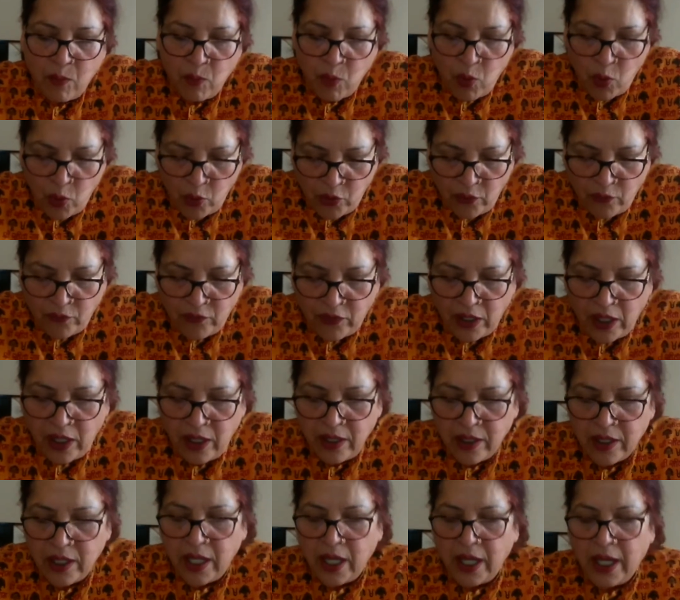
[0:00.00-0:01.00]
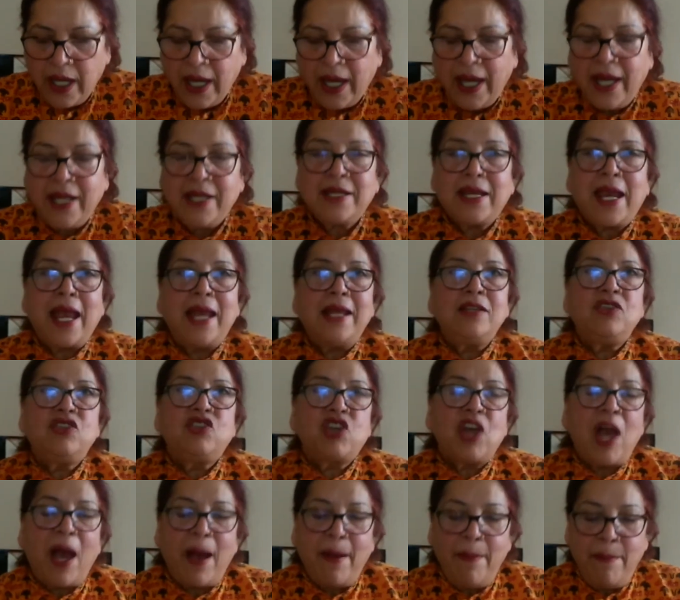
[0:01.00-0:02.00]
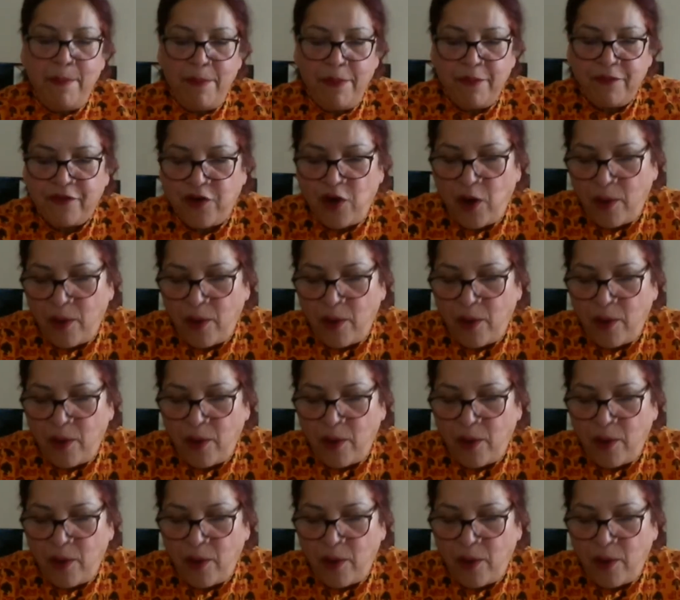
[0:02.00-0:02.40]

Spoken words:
Moreover, it can jump